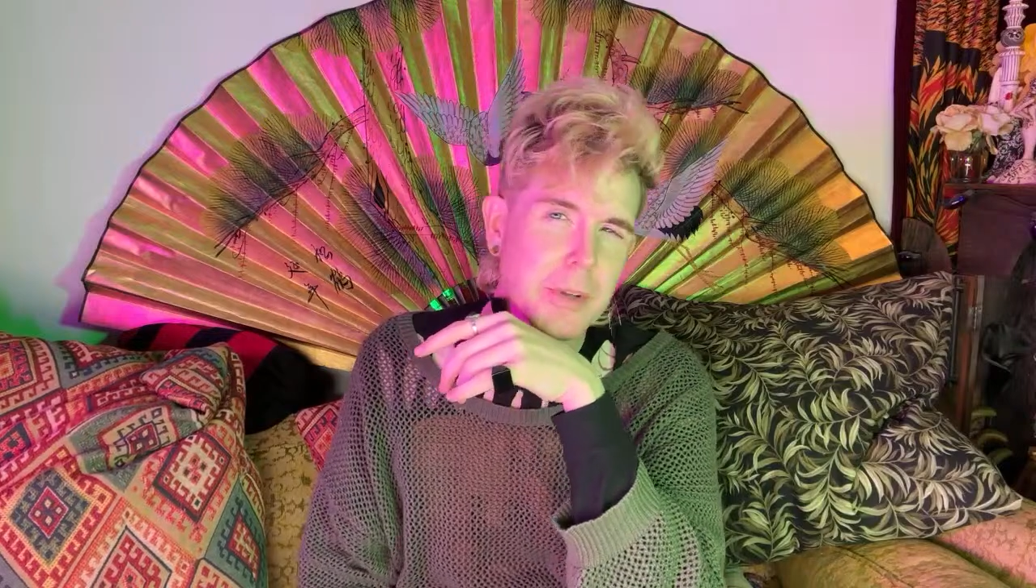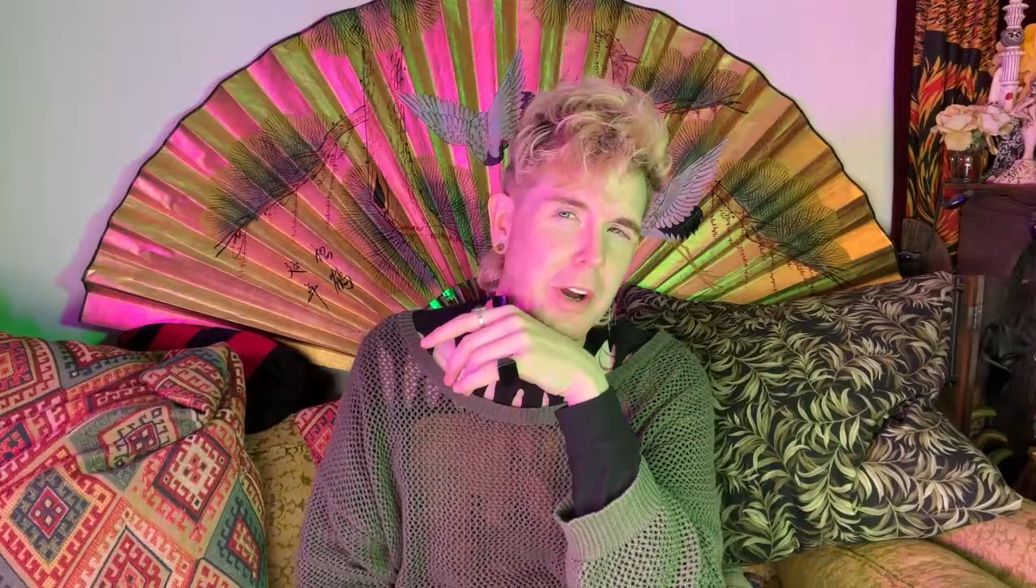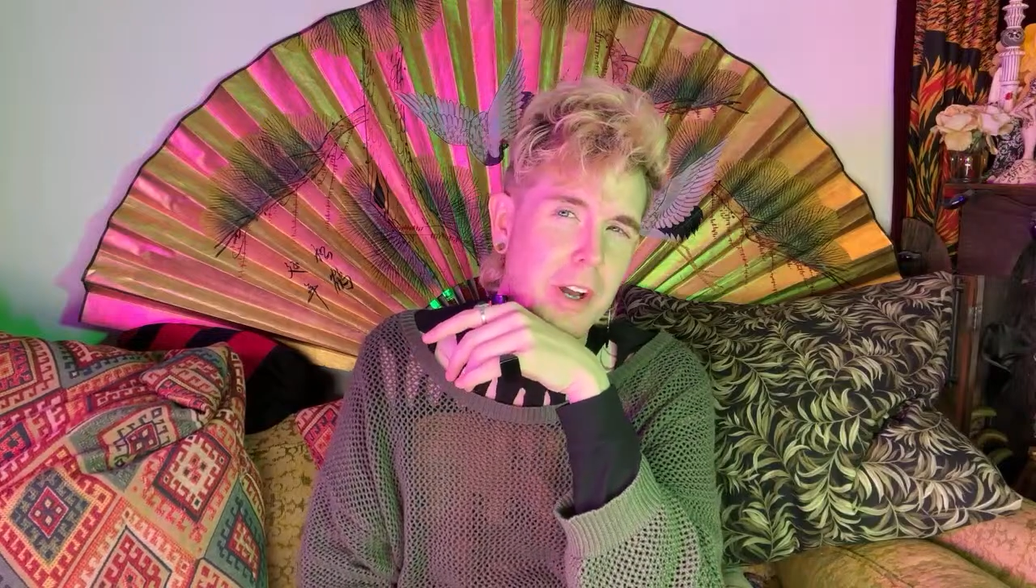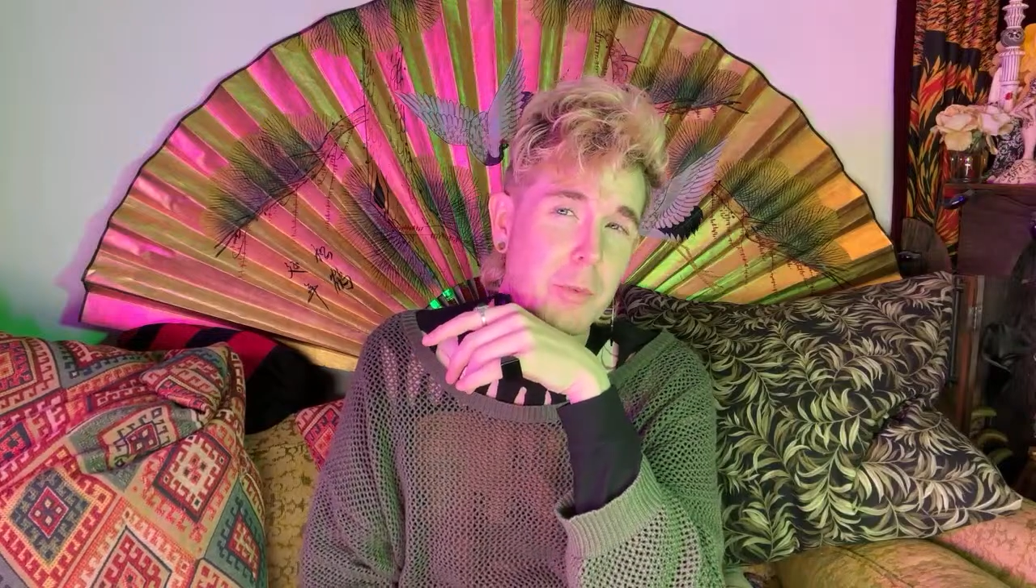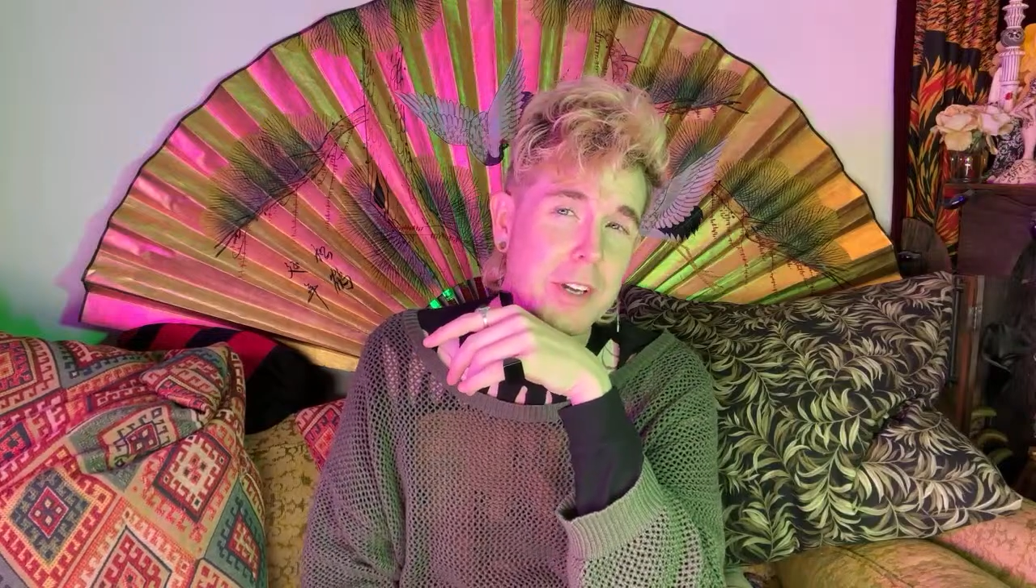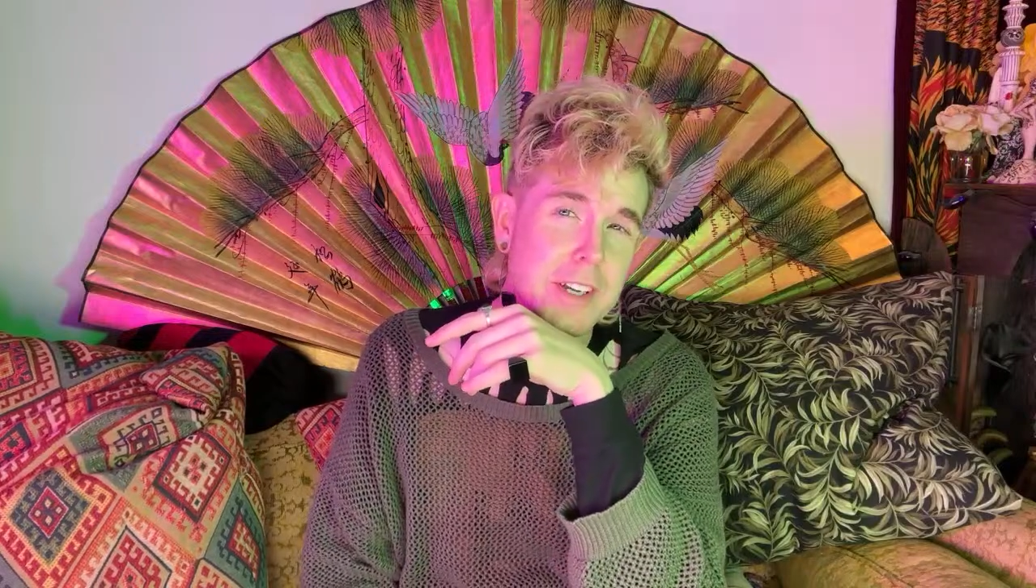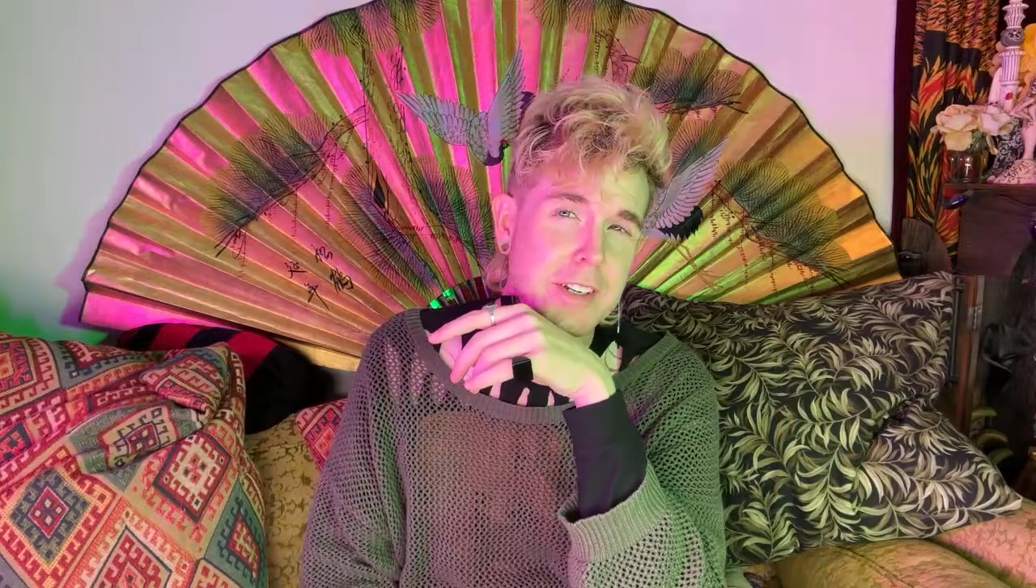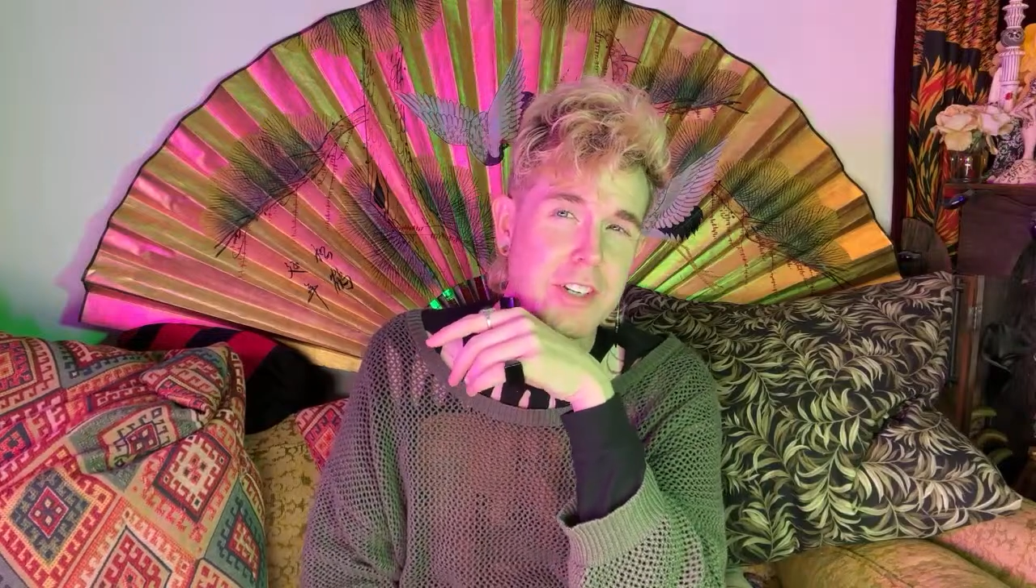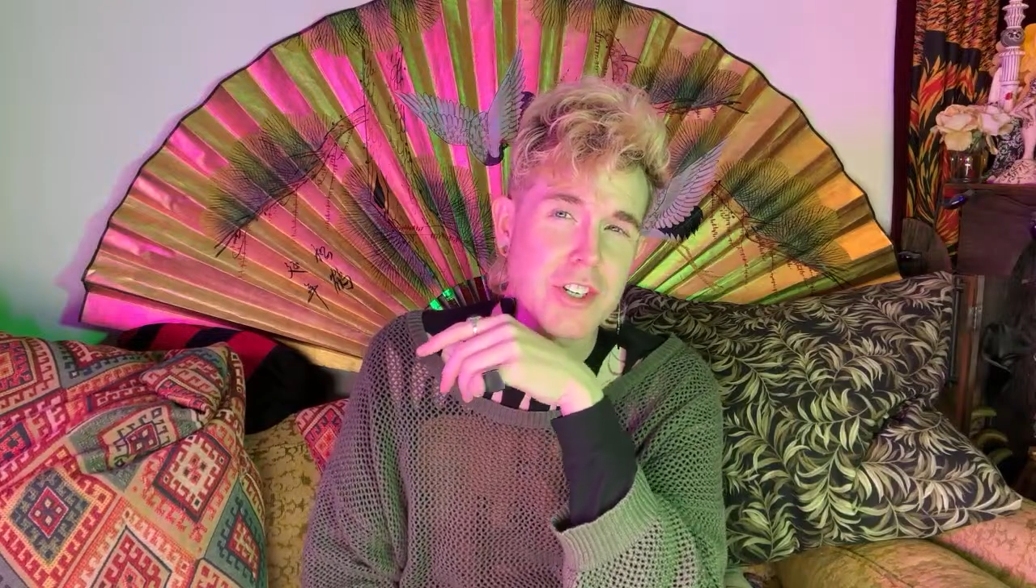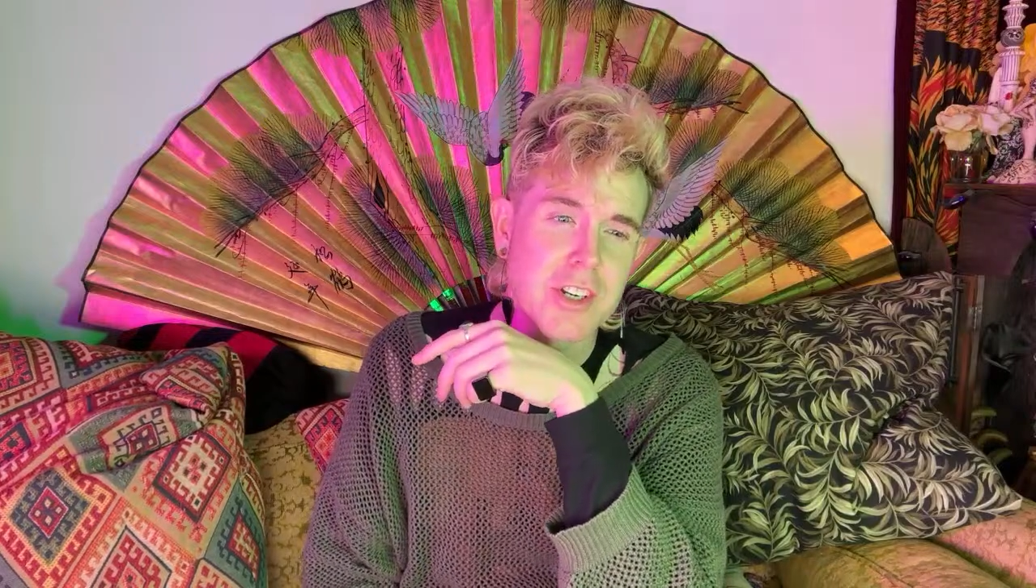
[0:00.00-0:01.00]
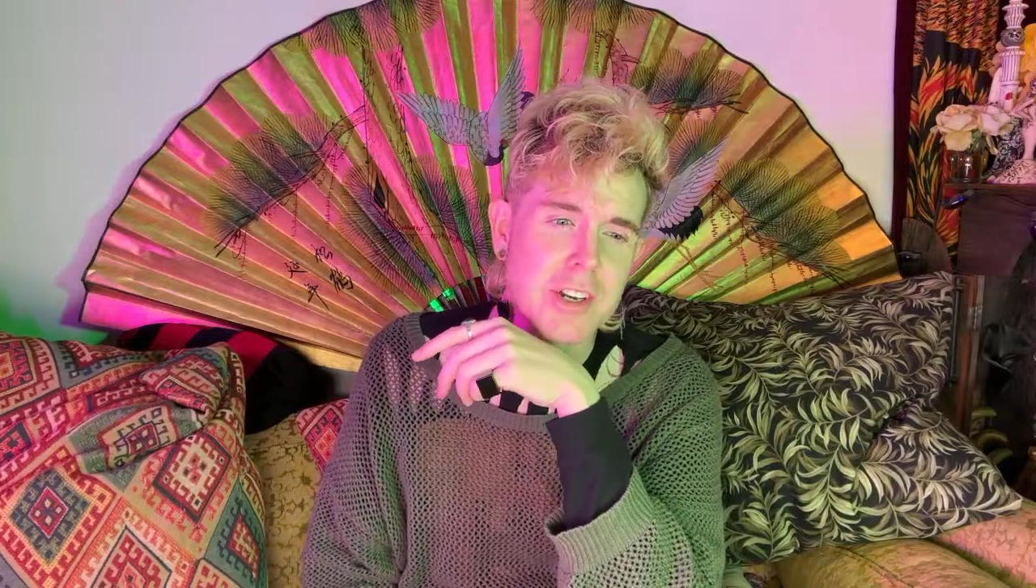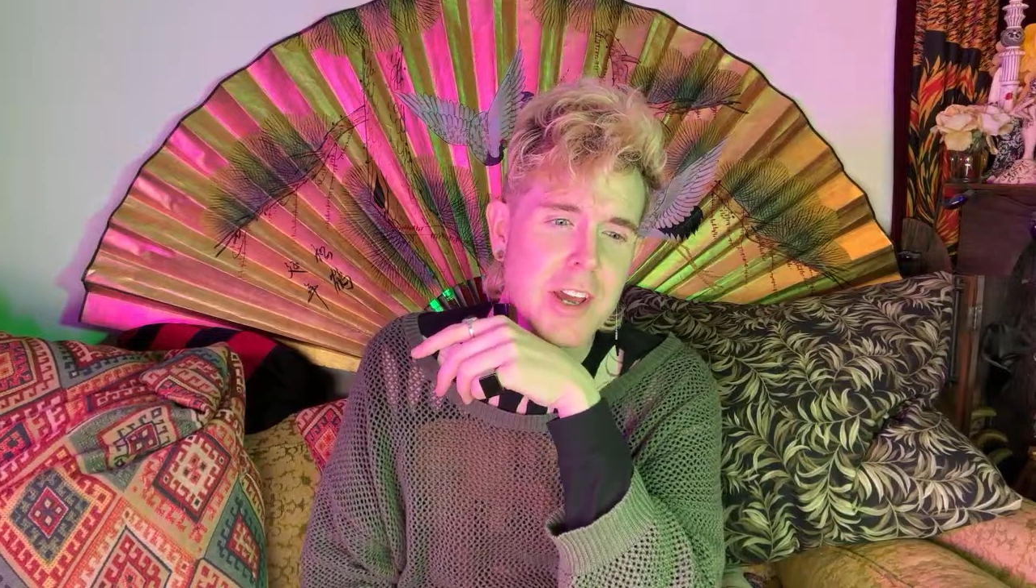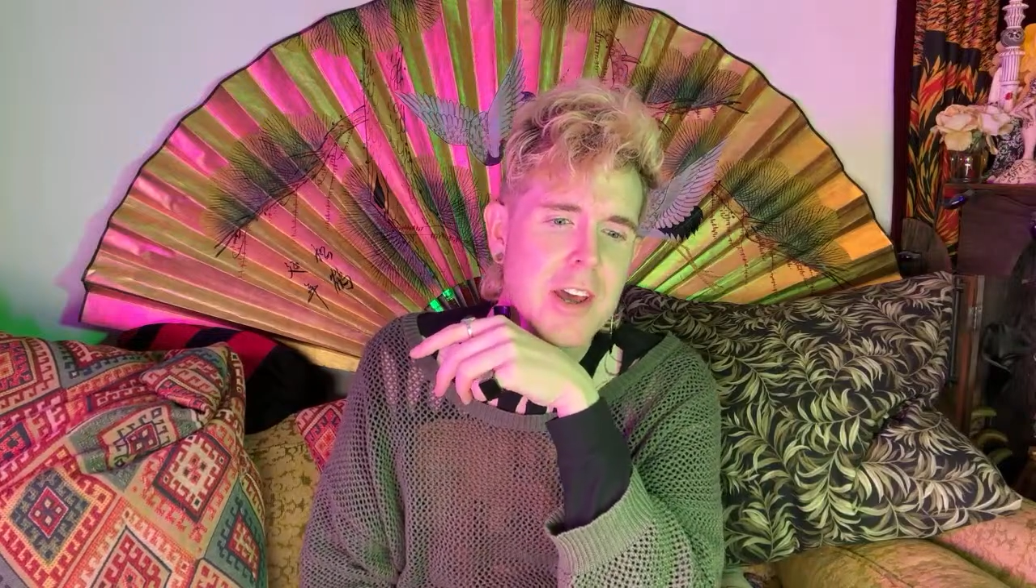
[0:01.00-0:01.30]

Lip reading: beyond recognition